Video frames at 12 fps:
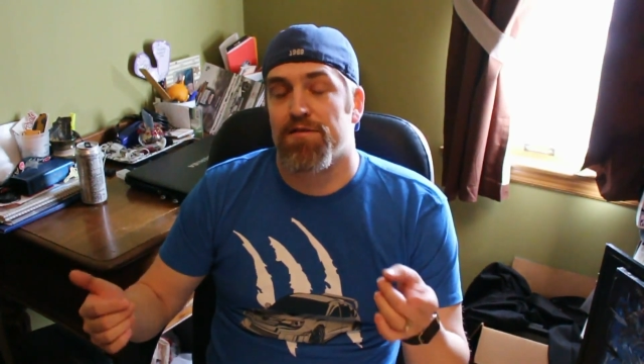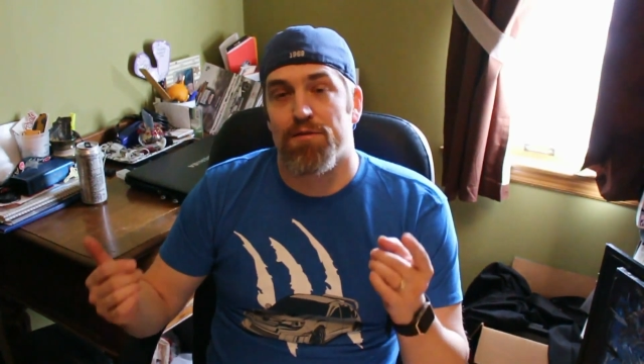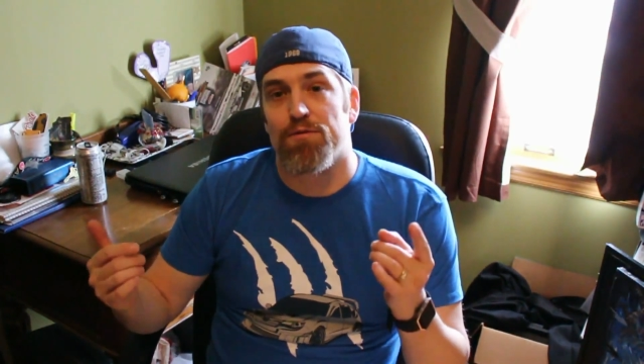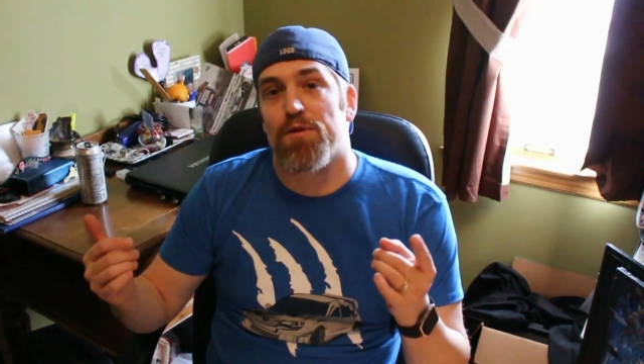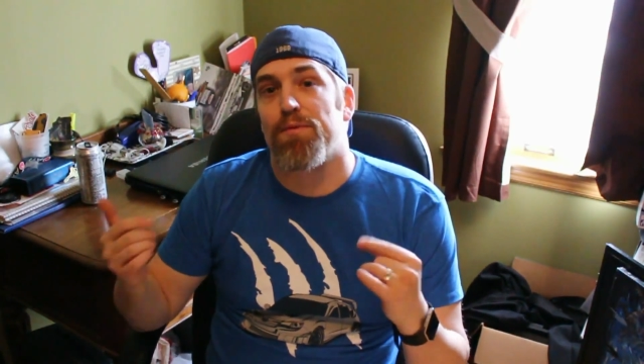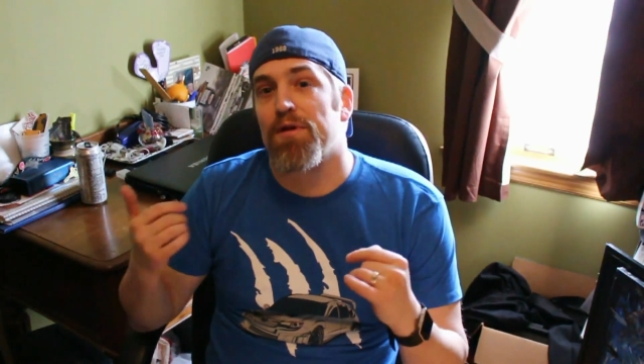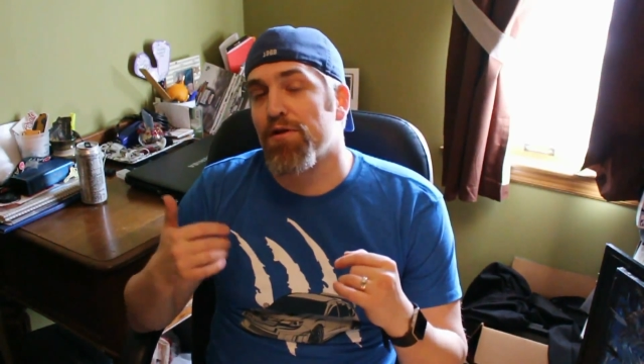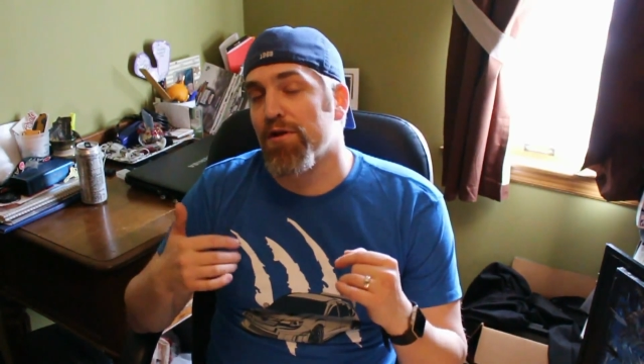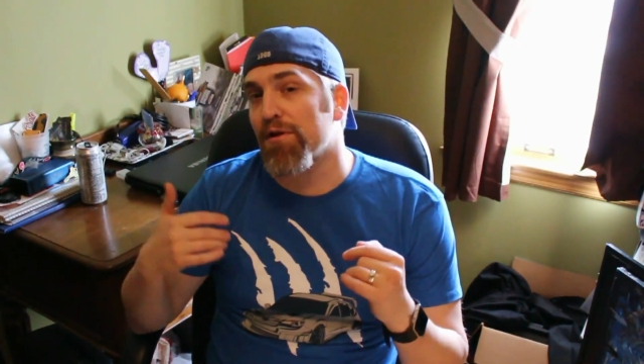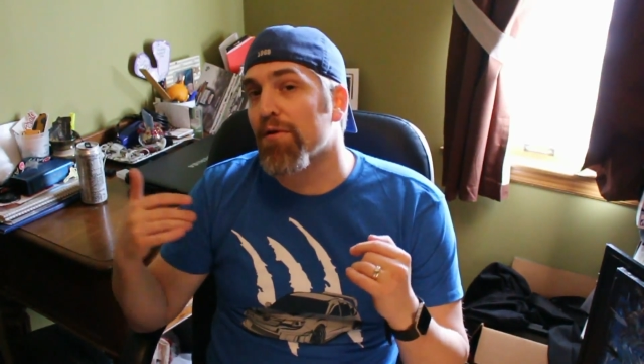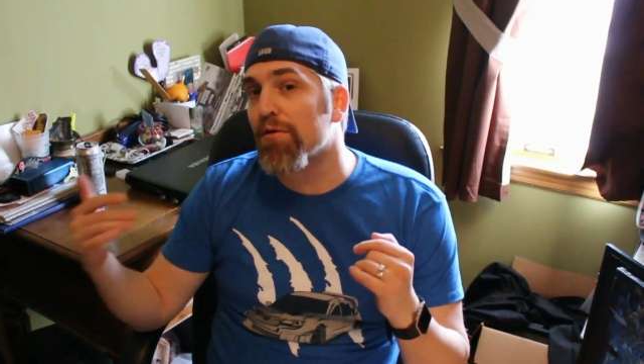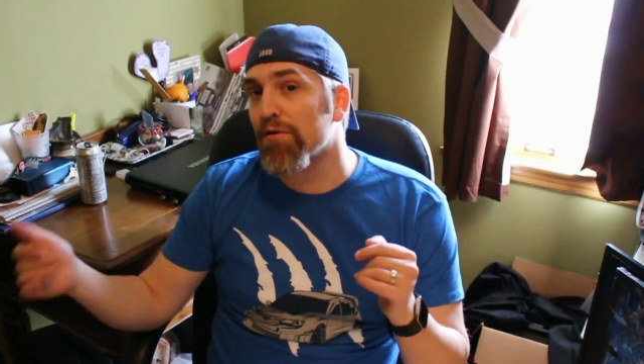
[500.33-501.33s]
This is something that you
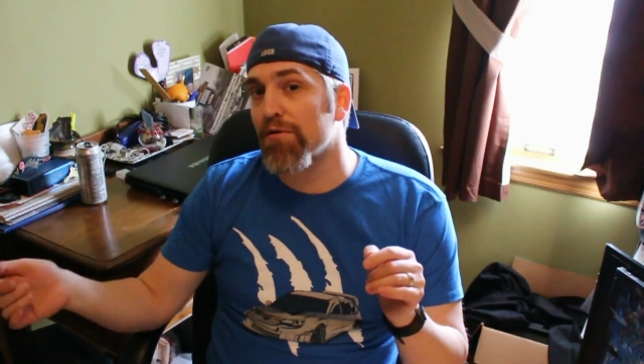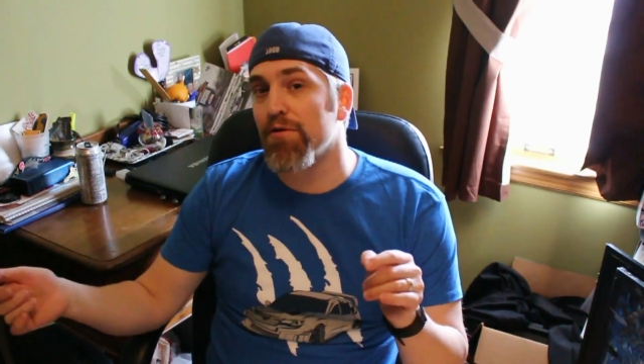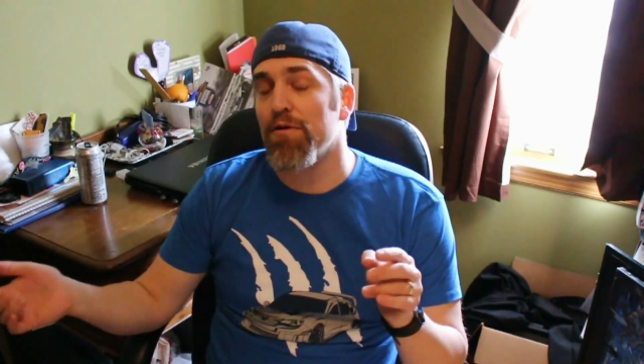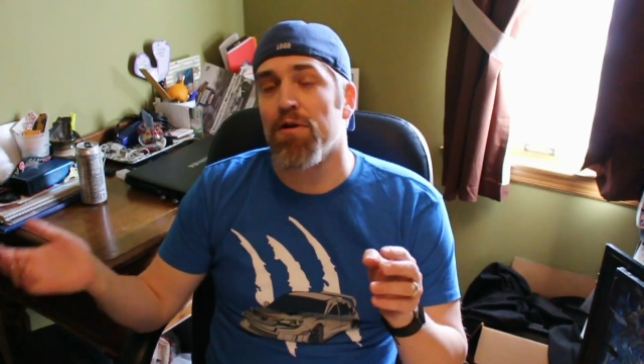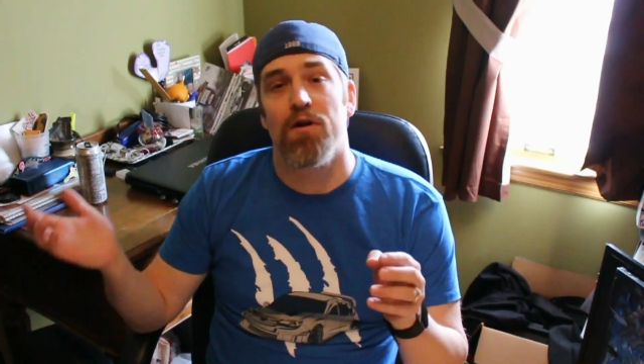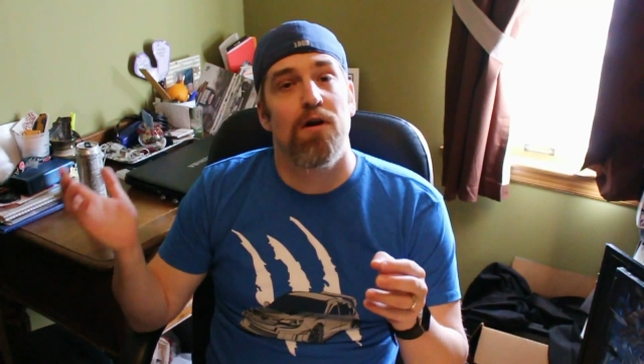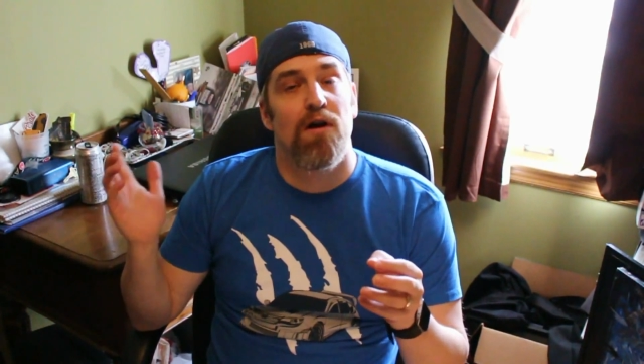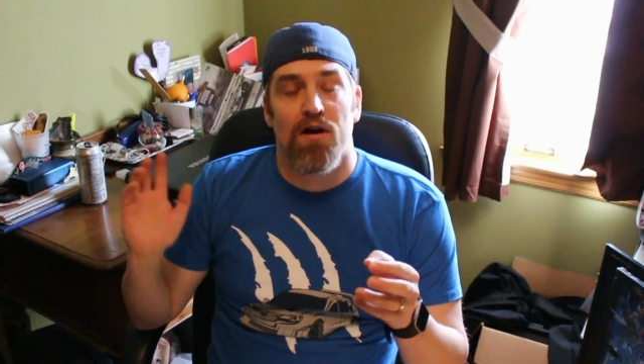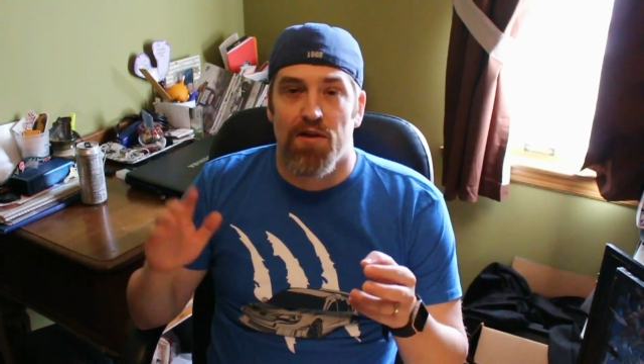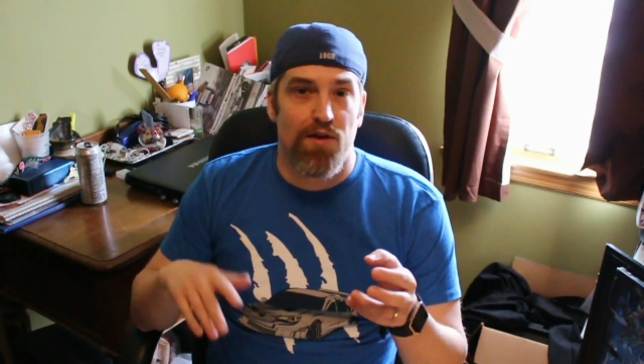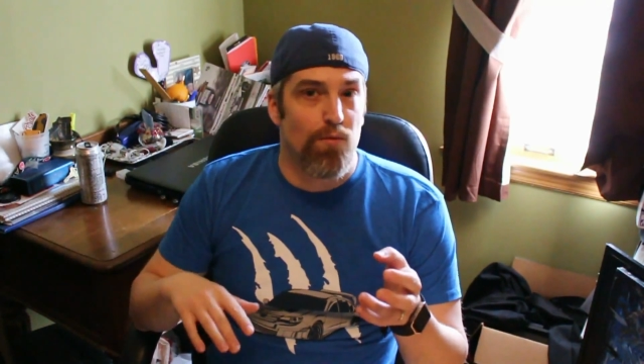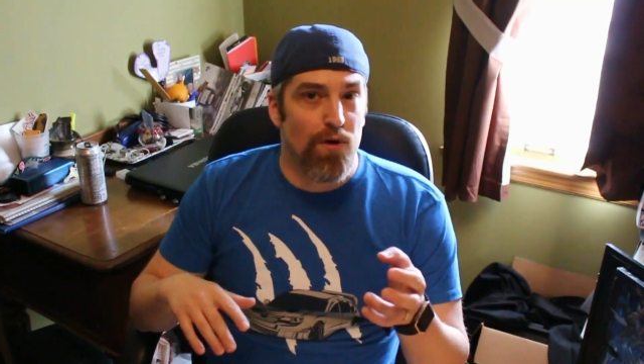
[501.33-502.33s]
had to order
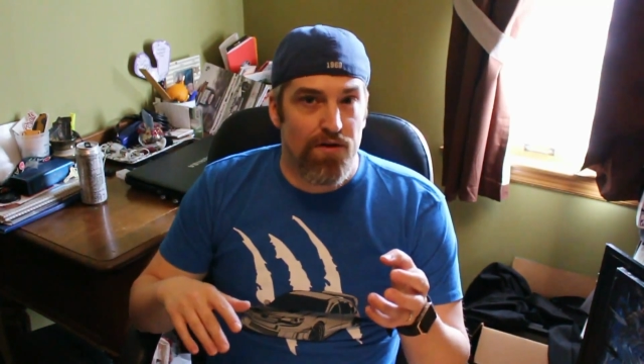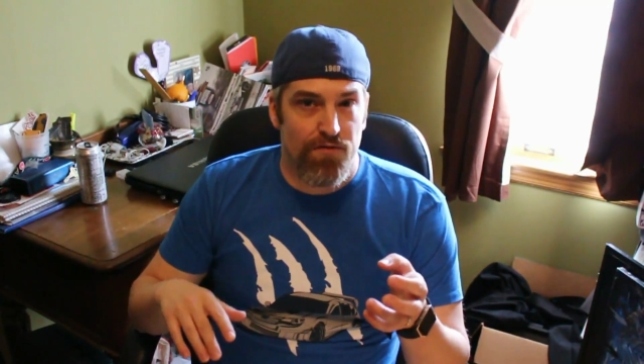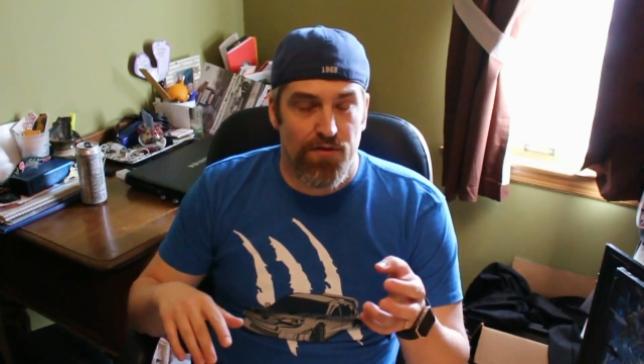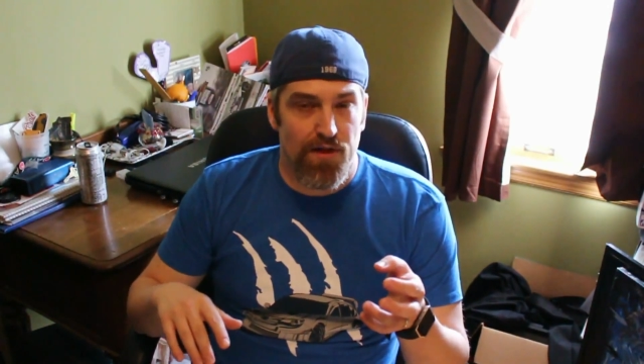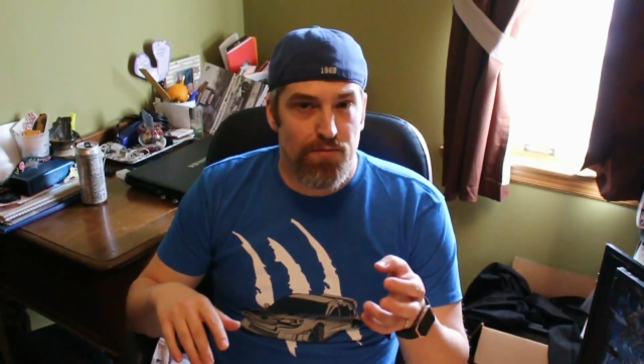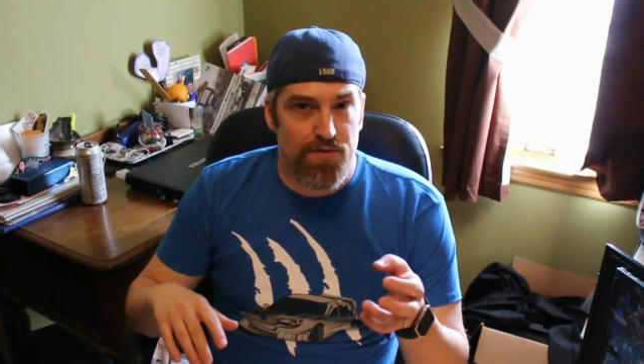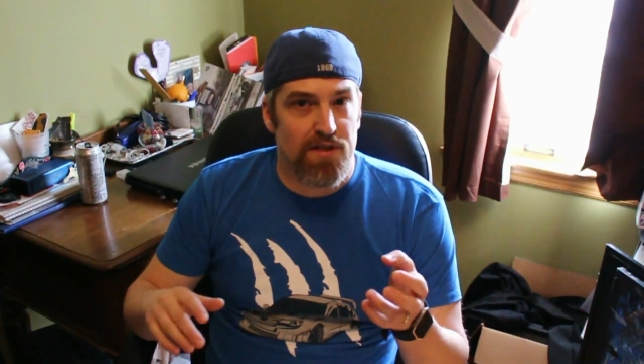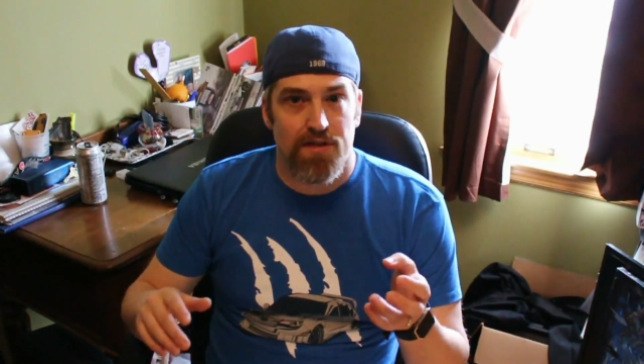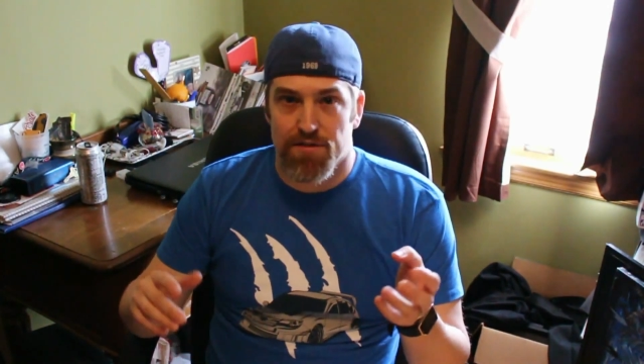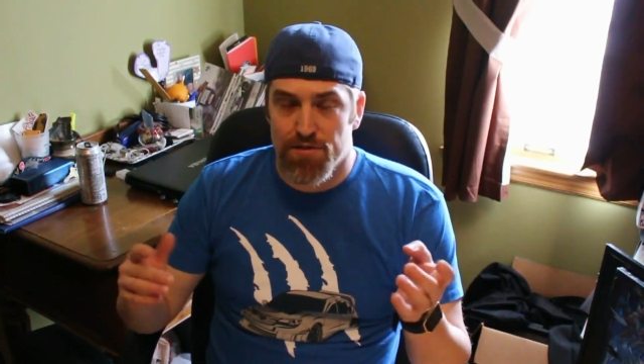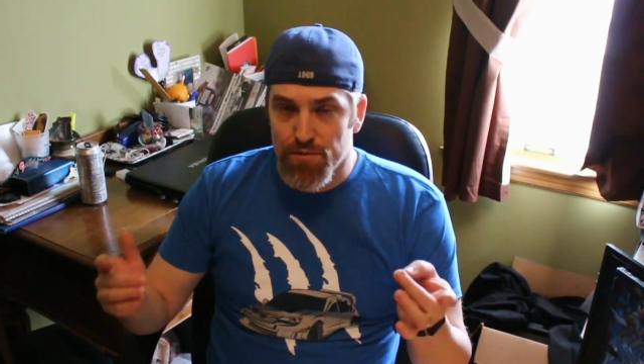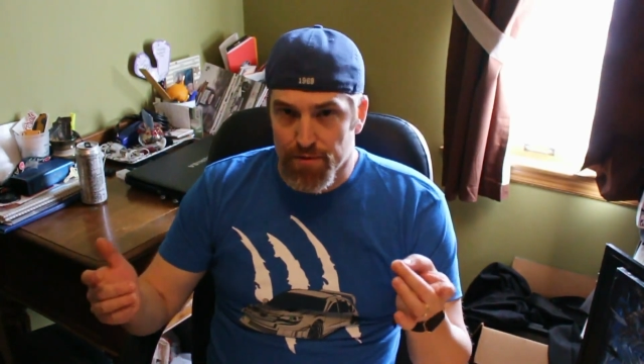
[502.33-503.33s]
and then wait for them to send
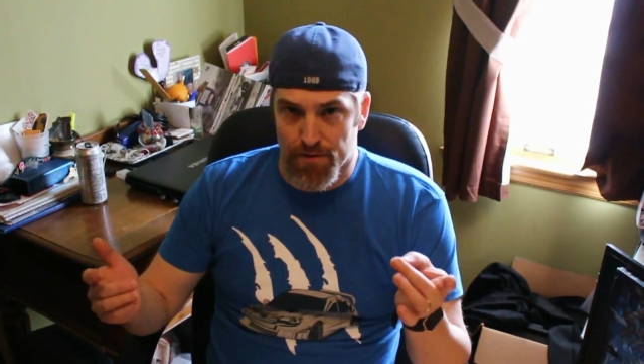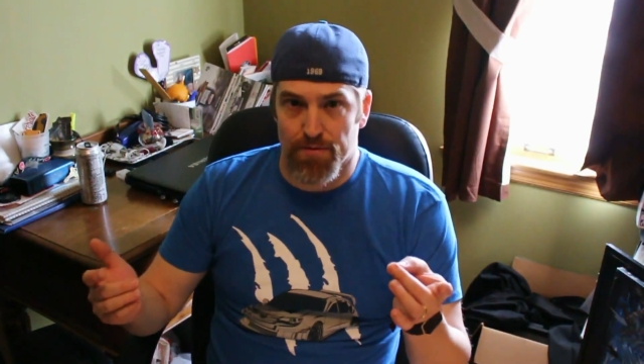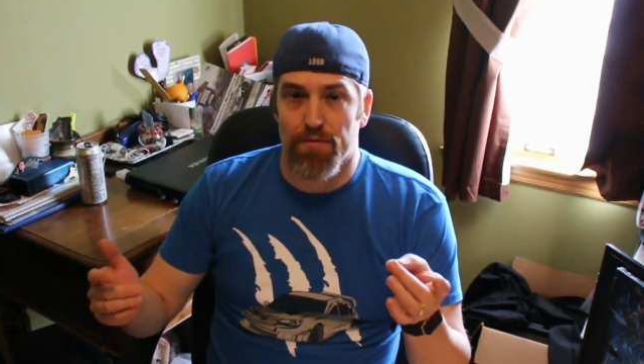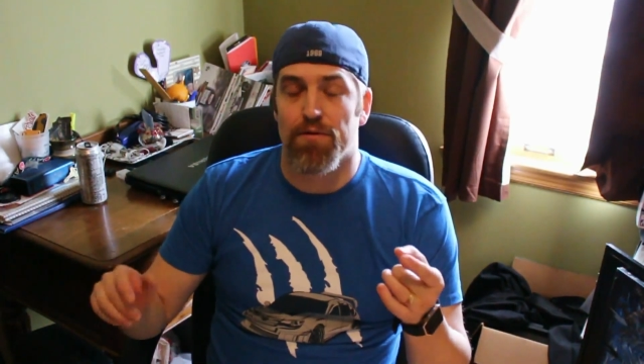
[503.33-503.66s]
it to you.